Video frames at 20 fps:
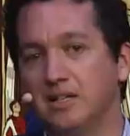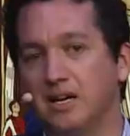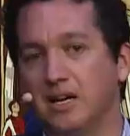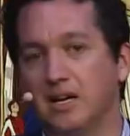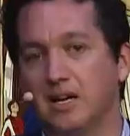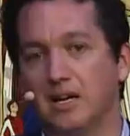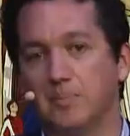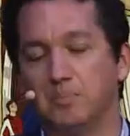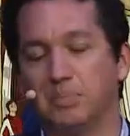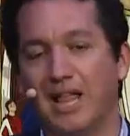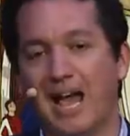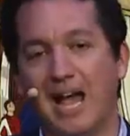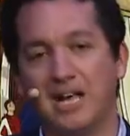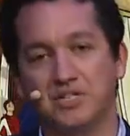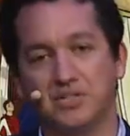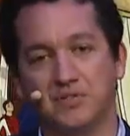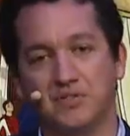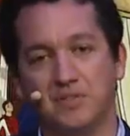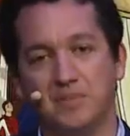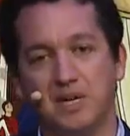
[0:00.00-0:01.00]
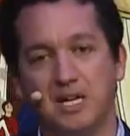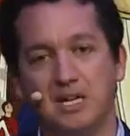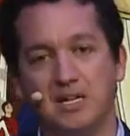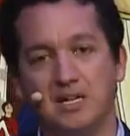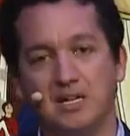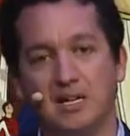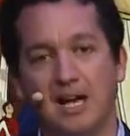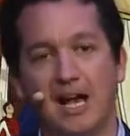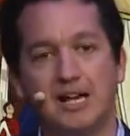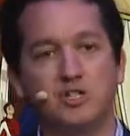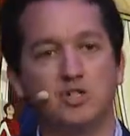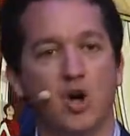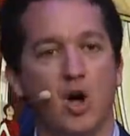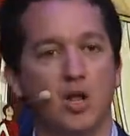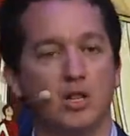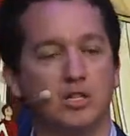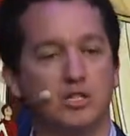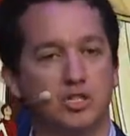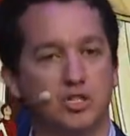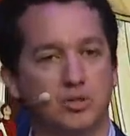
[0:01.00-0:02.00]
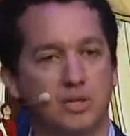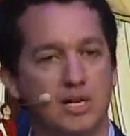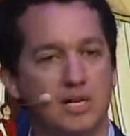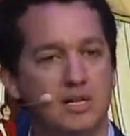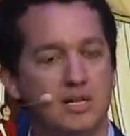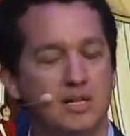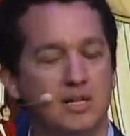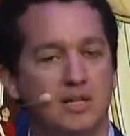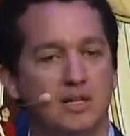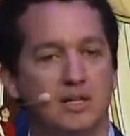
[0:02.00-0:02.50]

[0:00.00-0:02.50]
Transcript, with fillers: uh, blasphemy, idolatry.